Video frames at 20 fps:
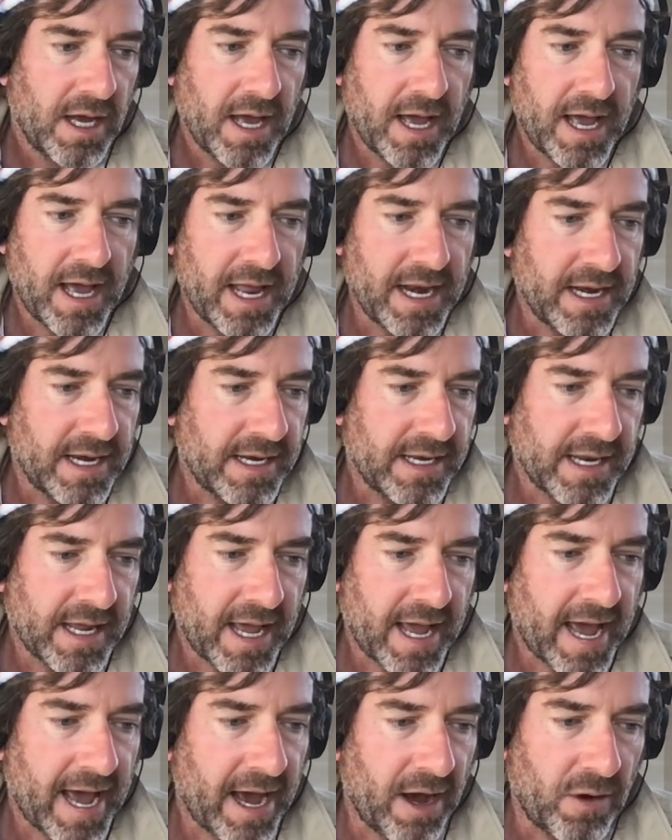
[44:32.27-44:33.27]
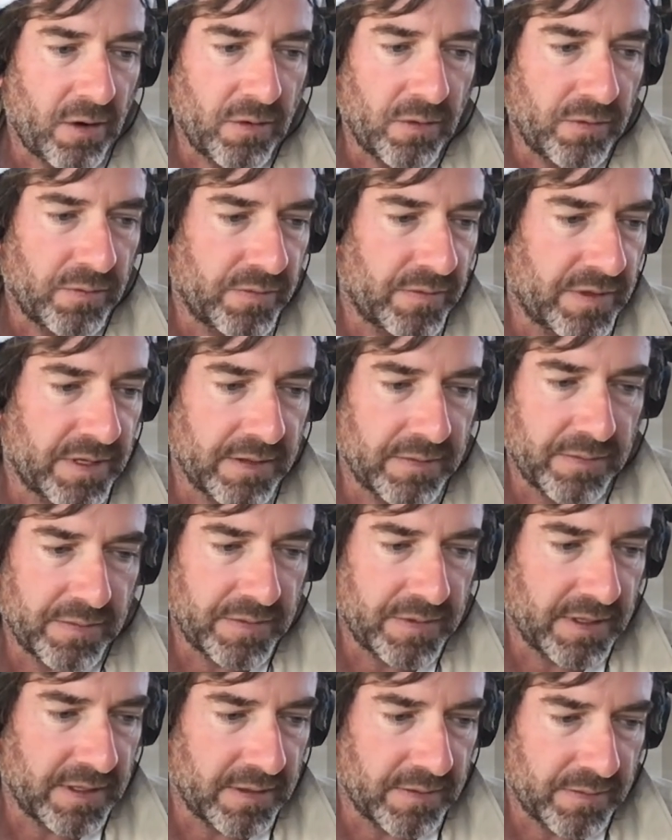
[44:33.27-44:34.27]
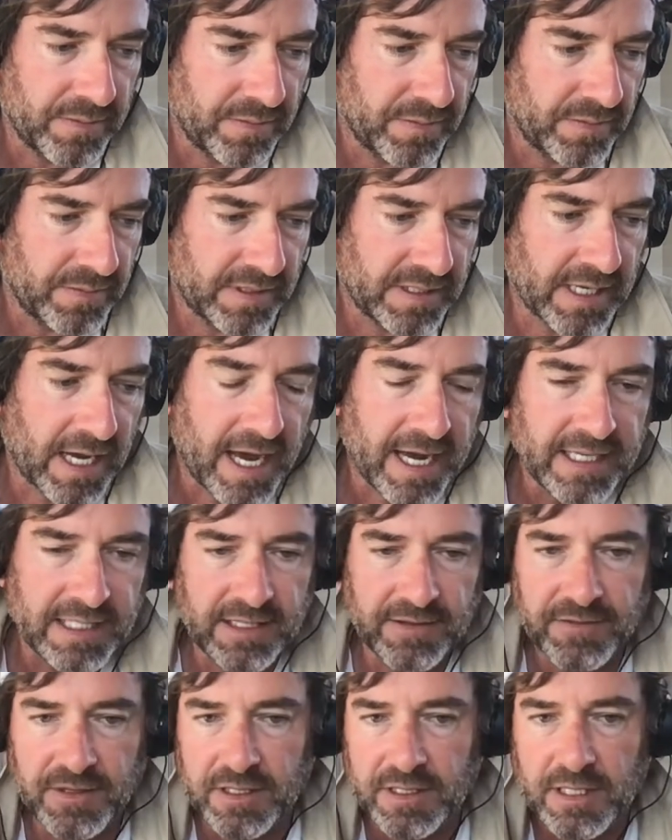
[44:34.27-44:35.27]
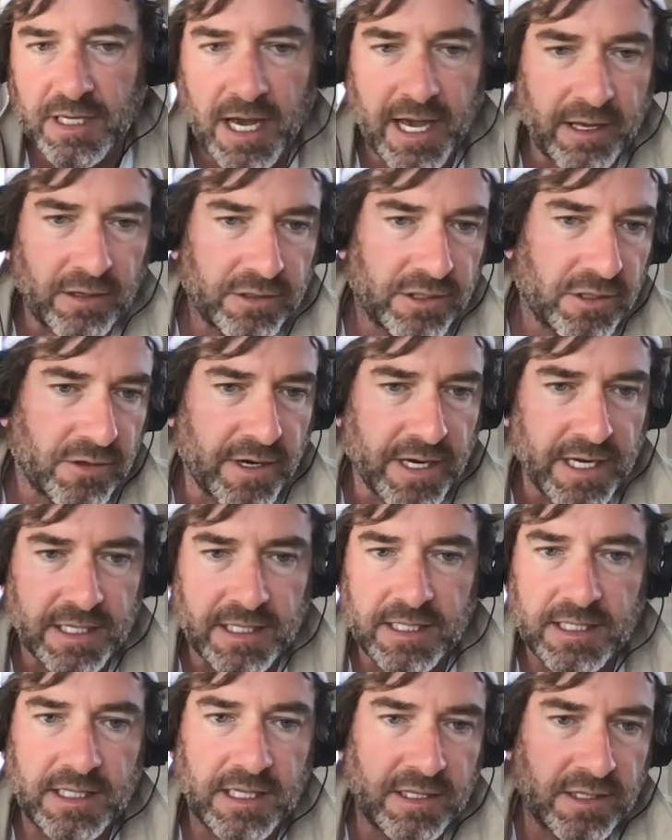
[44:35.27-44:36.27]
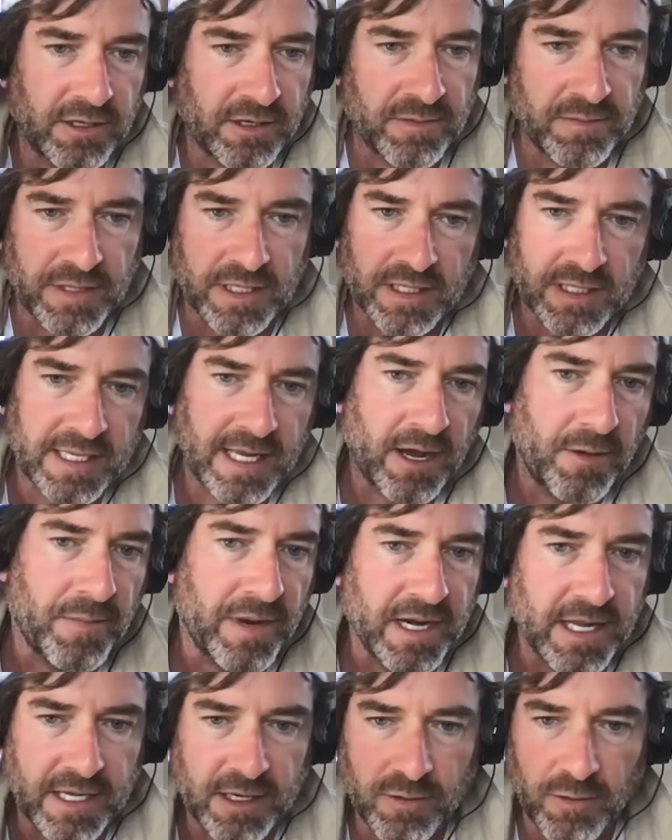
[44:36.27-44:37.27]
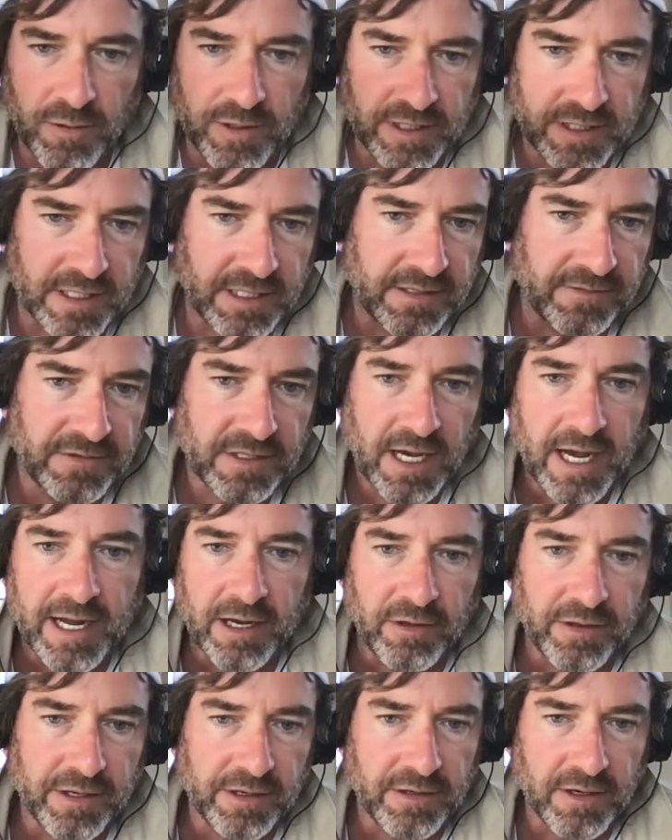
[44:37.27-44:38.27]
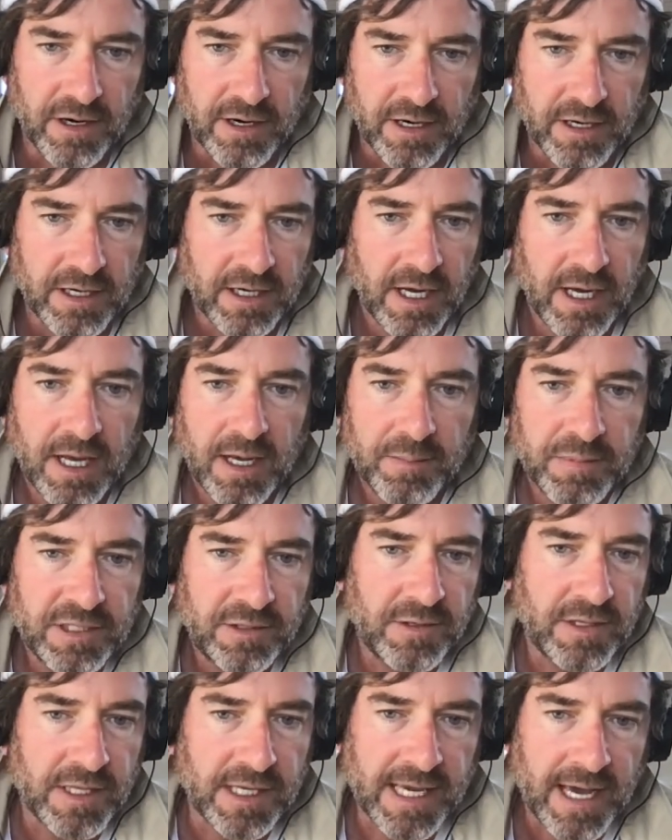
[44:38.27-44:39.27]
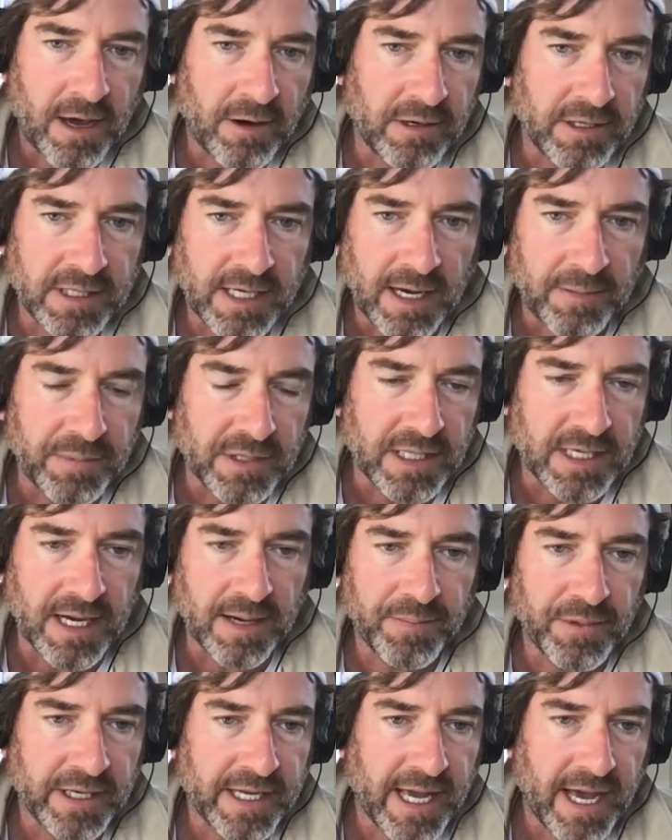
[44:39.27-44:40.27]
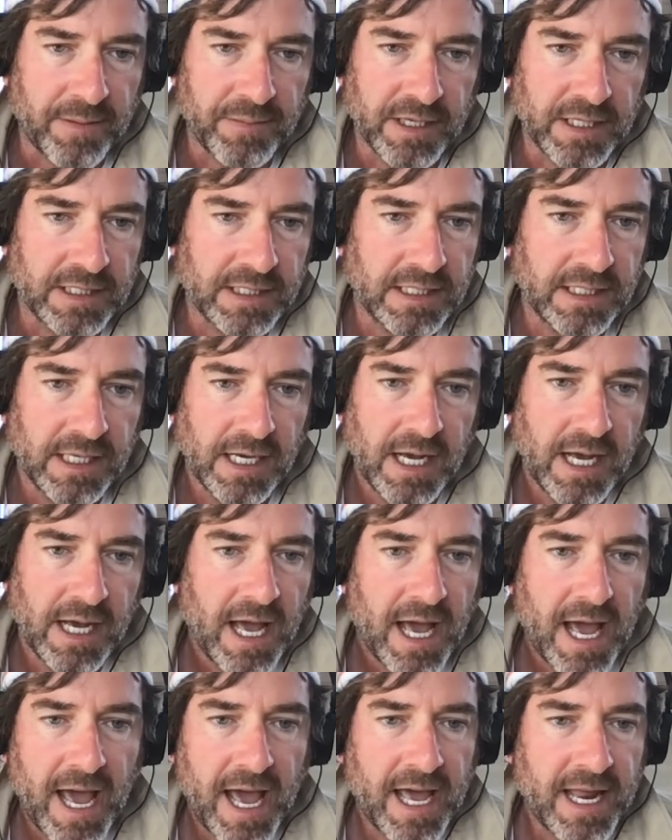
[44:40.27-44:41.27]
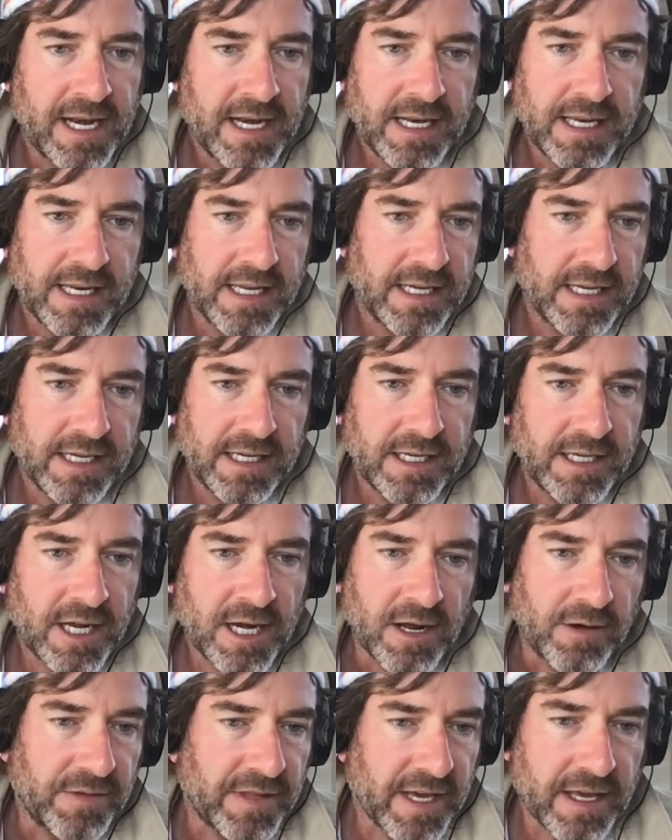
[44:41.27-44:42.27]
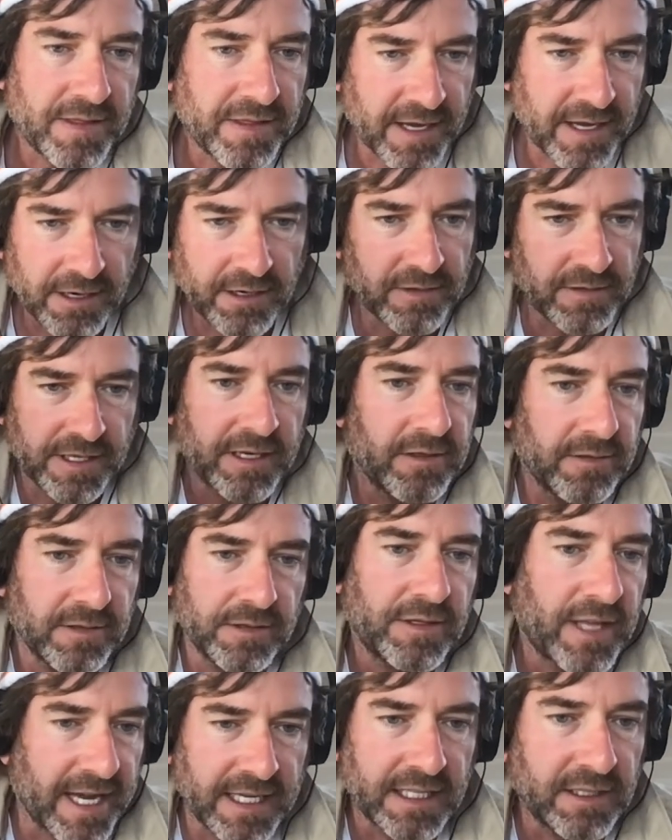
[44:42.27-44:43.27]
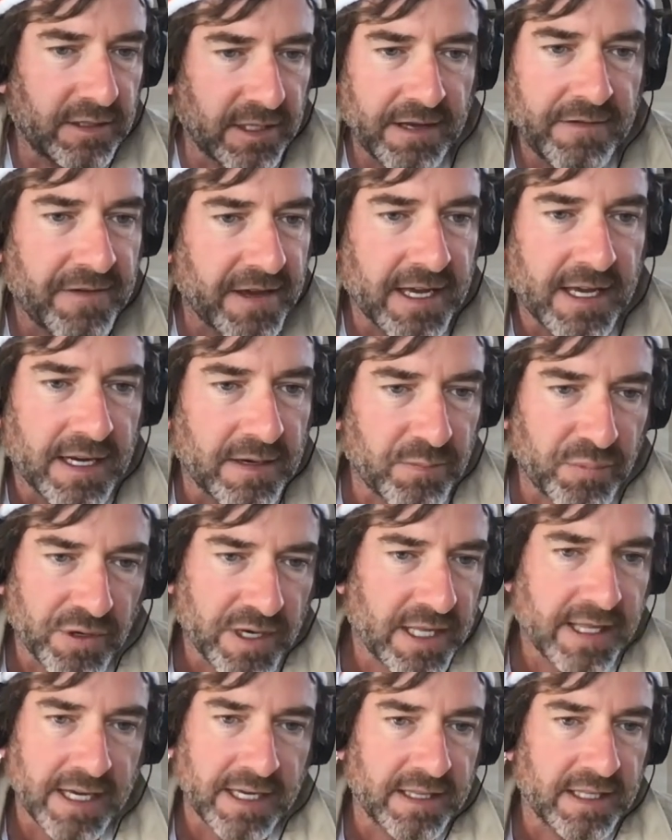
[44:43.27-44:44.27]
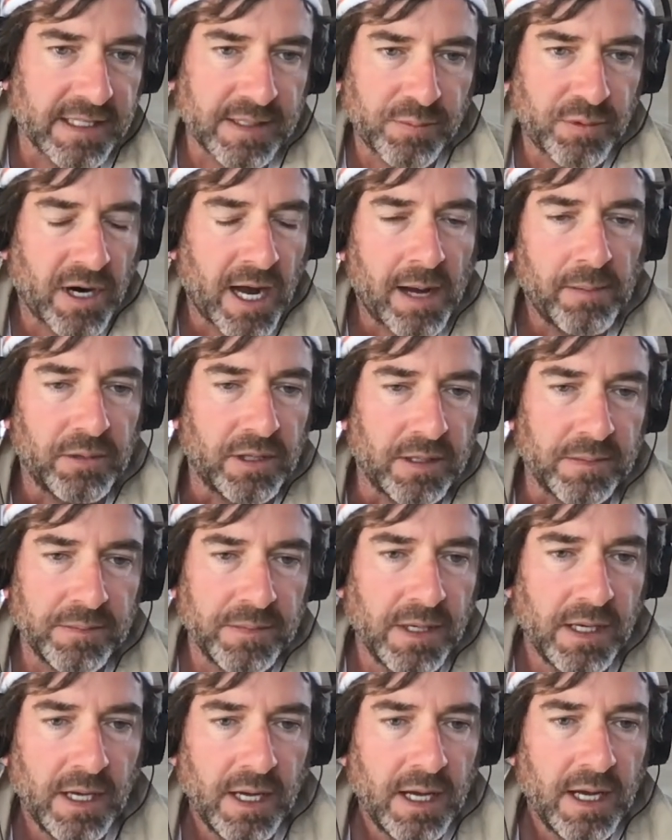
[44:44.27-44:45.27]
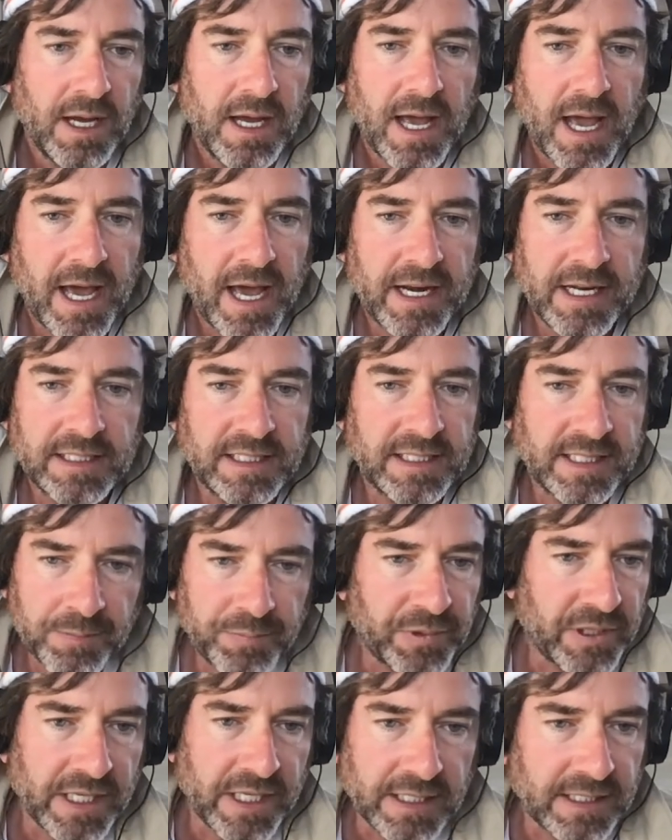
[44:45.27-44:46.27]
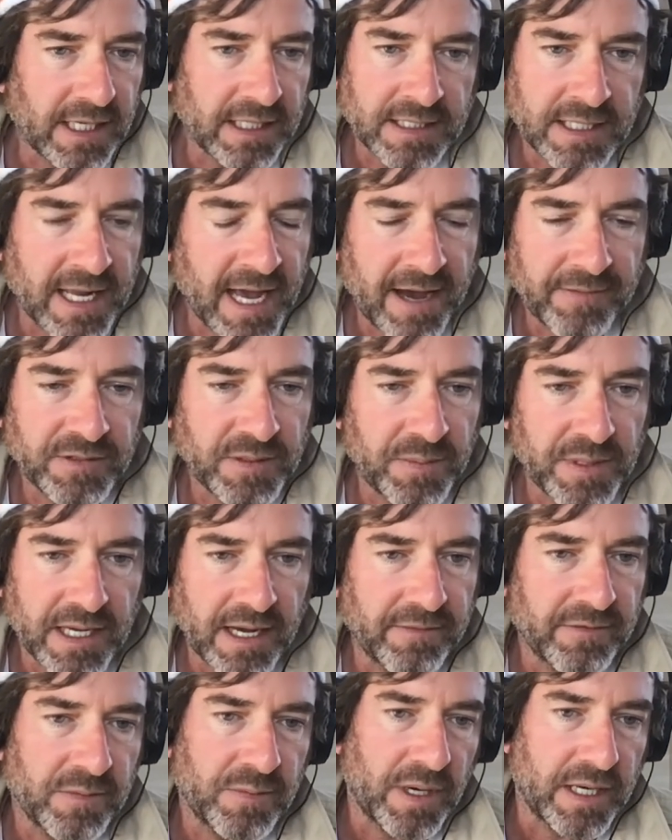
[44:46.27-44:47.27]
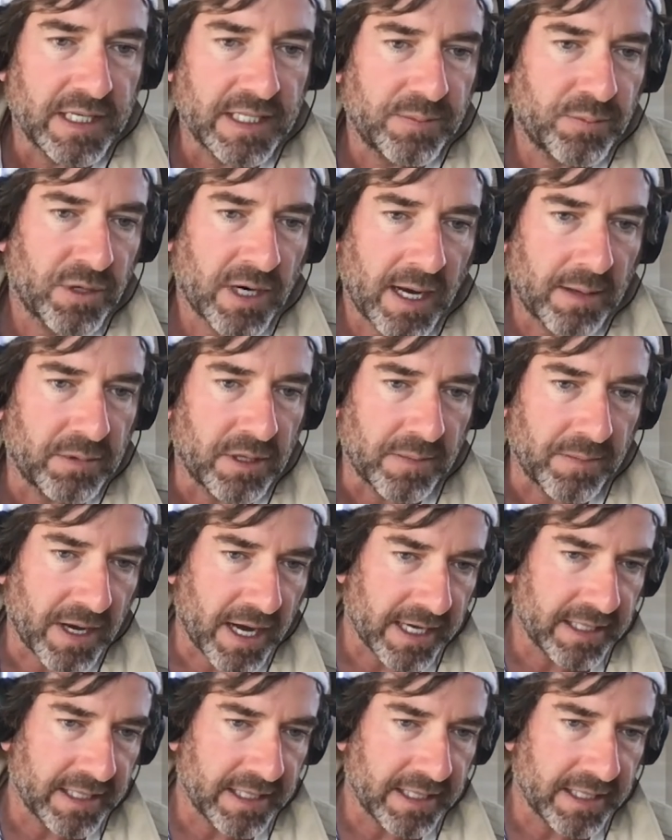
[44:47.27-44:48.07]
and how the the size of the tile joints determines how many courses of tile there are between the countertop and the upper cabinets, and you know, they, they're they're like living and breathing this problem and it simply it doesn't have to be everybody's problem.